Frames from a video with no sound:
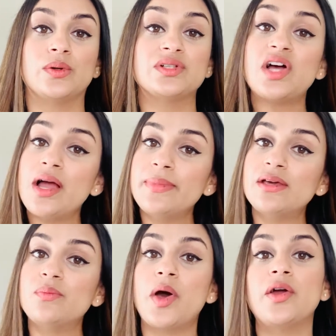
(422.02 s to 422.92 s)
timing
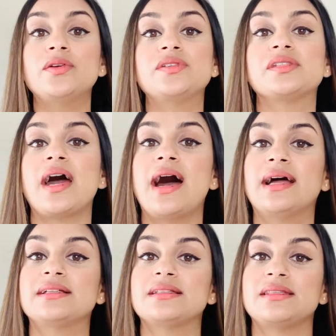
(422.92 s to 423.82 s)
of posts
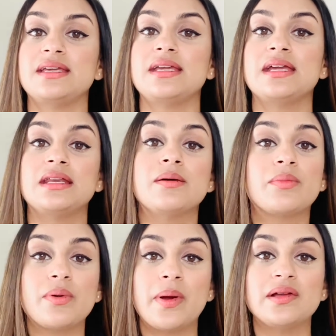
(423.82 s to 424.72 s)
and the
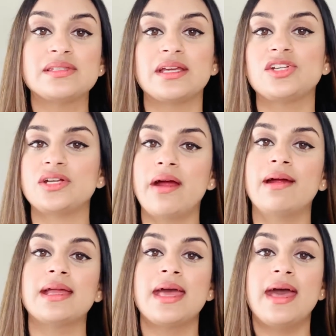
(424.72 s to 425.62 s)
number of posts that you're
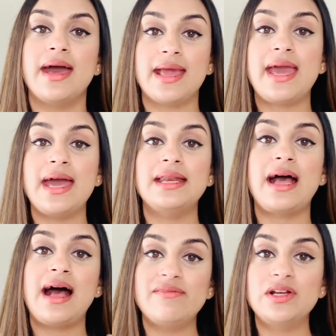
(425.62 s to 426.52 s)
sharing, again,
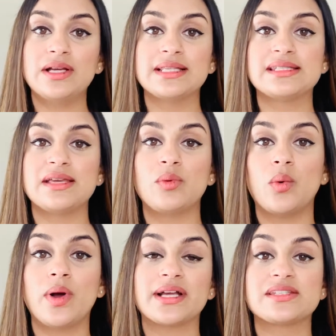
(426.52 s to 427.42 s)
have a look and see
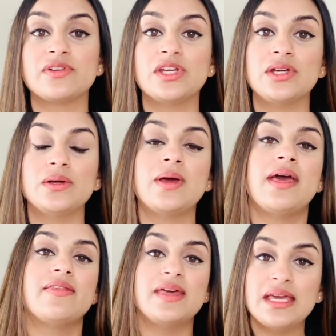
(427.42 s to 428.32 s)
what works for you.
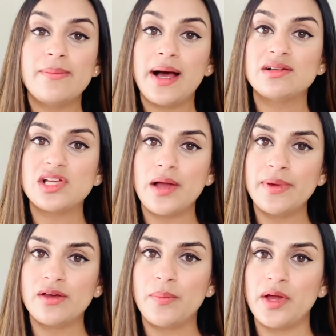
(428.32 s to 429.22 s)
Think about
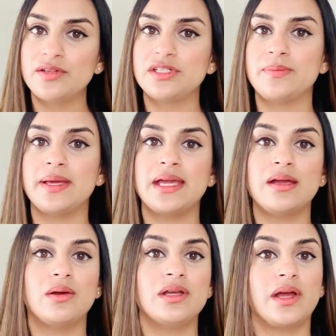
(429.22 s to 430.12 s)
timing of posts to
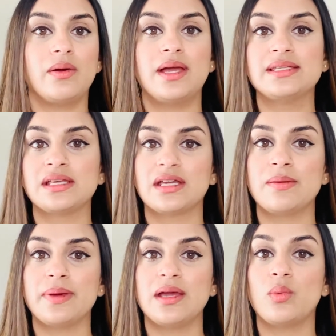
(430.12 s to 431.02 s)
be, is it going
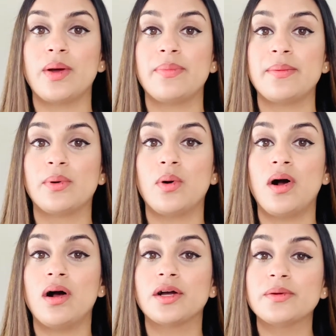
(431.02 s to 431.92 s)
to be when people
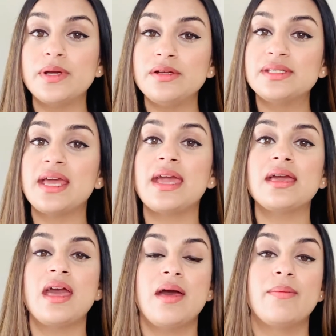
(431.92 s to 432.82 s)
are
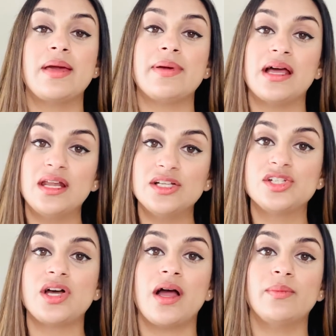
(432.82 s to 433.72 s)
commuting, maybe at
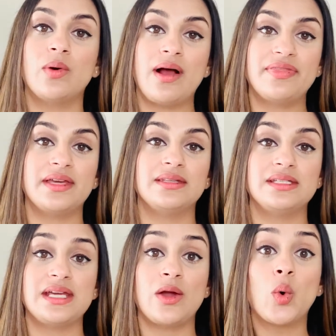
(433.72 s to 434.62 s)
lunchtime or at the end of
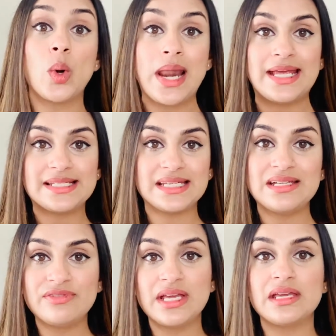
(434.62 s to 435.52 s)
the day or late
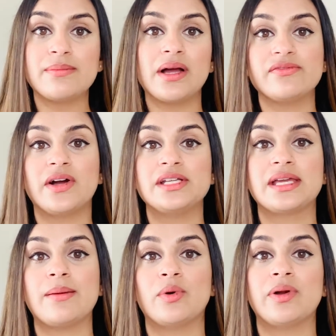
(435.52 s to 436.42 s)
evening? You might find you
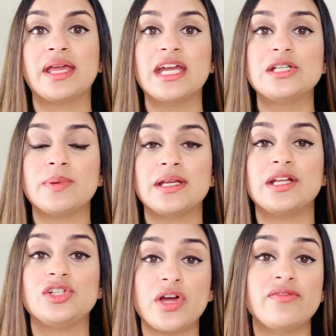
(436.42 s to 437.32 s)
get more engagement,
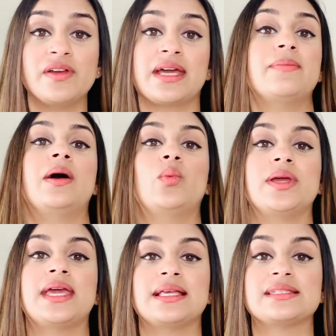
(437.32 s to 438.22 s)
and don't forget about
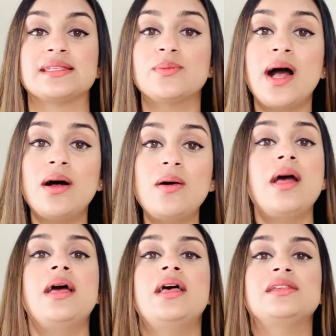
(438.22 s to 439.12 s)
weekends as well.
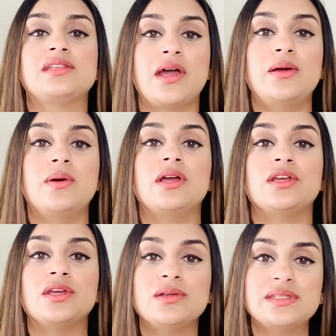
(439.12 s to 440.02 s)
So
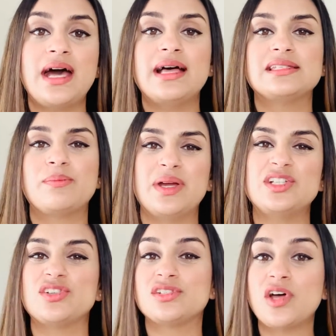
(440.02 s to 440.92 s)
use that as a
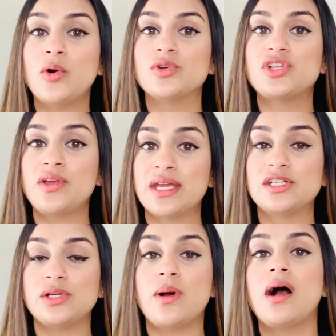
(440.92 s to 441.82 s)
pinch of salt. Don't get
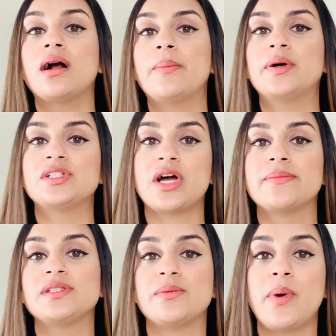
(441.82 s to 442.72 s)
too hung up on
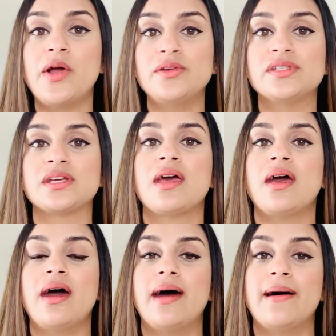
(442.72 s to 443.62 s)
times to post.
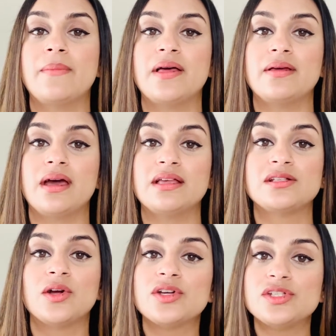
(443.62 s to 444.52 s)
As
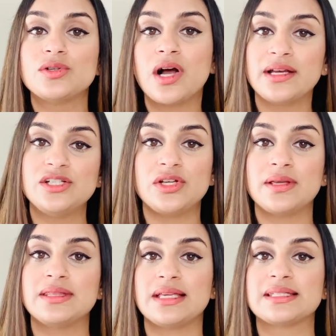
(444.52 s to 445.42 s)
long as you're kind of
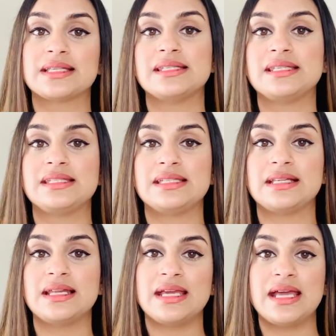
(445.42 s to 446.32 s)
doing things
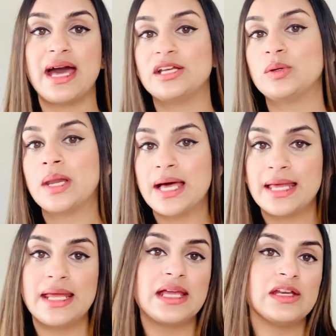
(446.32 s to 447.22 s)
consistently and you're
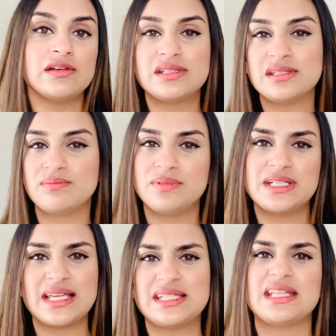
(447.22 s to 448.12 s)
learning and you're
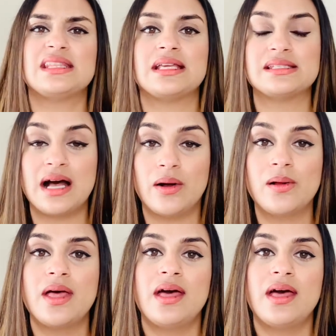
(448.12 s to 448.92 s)
testing things out.